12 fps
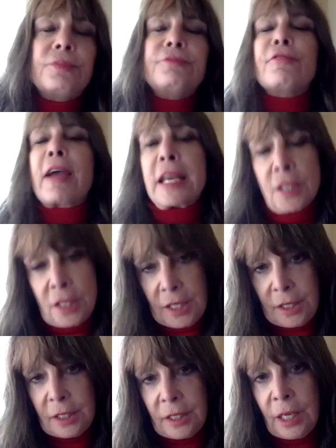
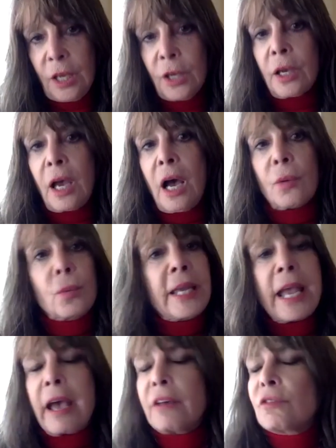Francis. Uh, we
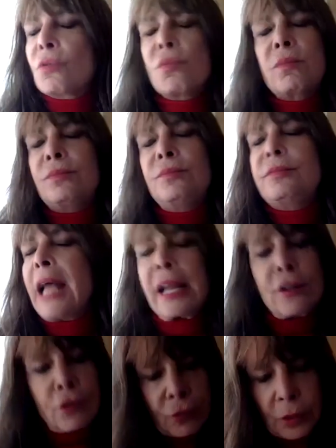had the
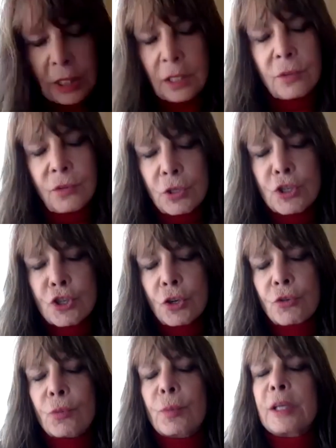had three three
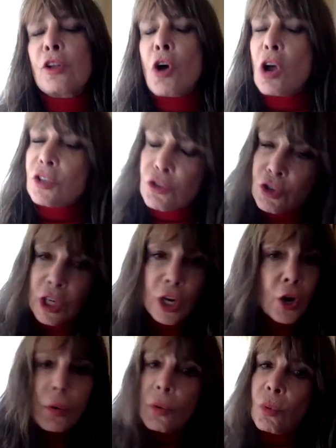children. We lost
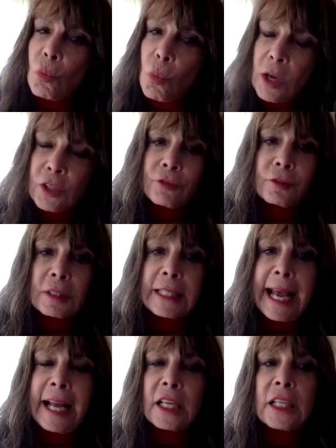Gio, wonderful
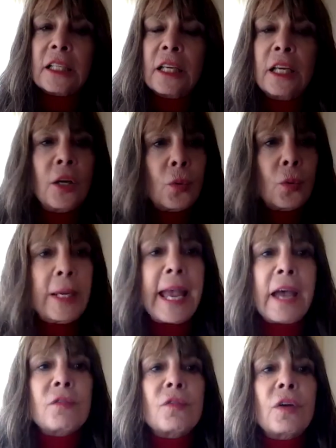talent. We
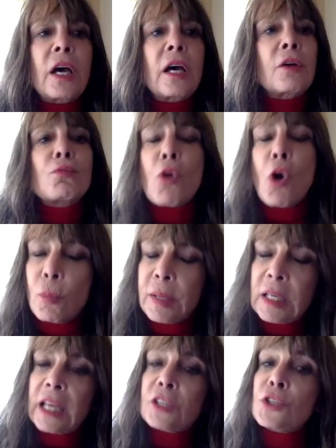have uh,
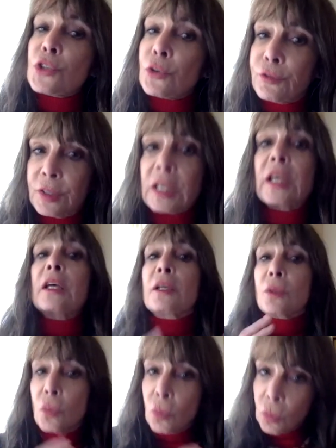Roman and Sofia,
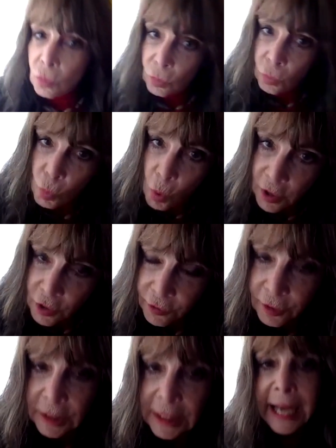
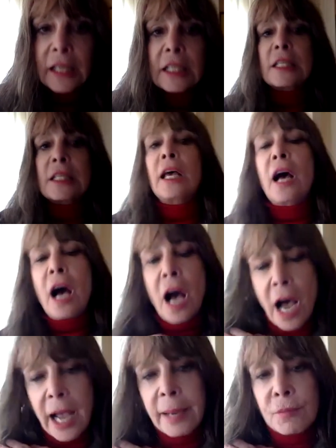wonderful talents.
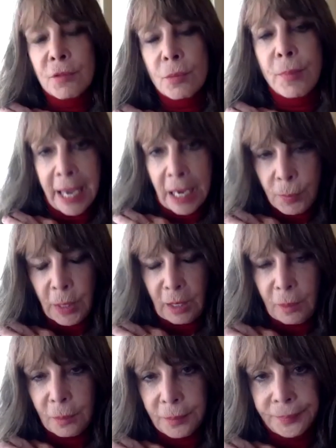I'm the
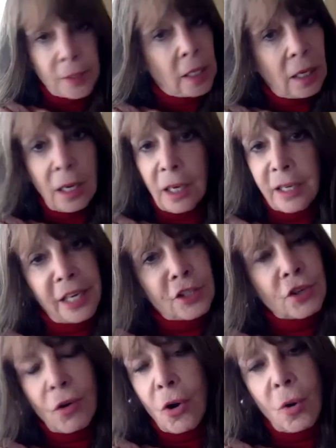baby, oh, and
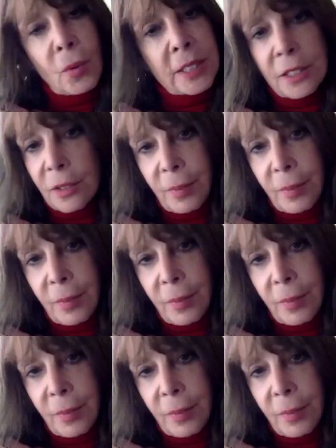you're always the